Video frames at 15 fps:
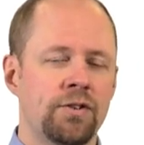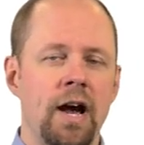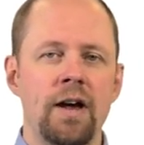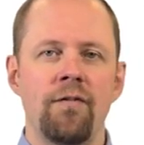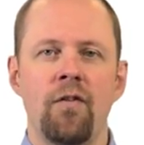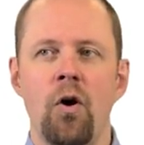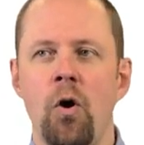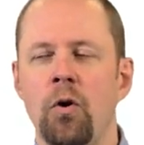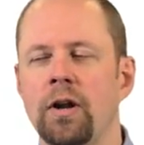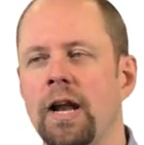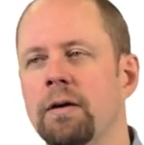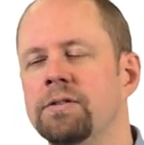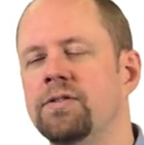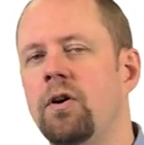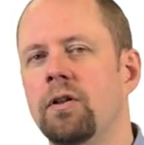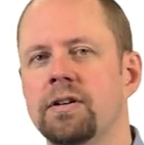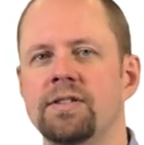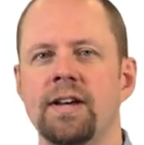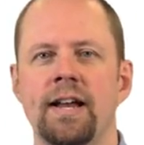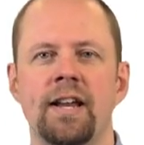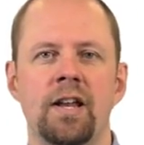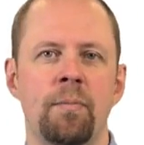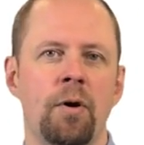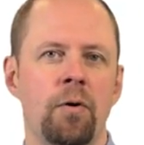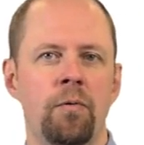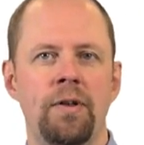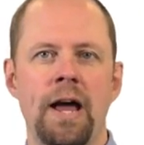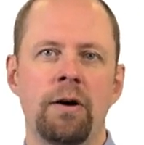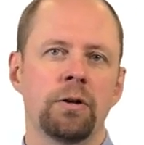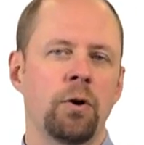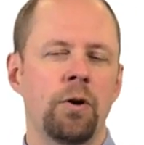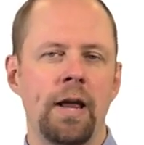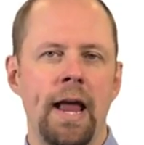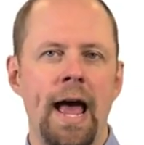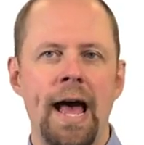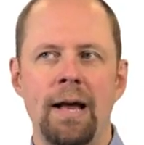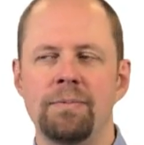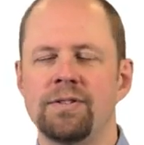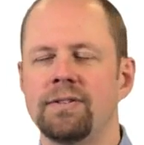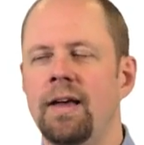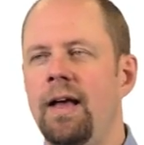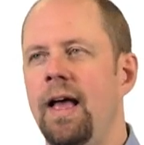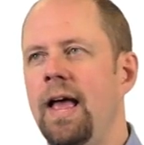iPhone and I was all excited about downloading apps.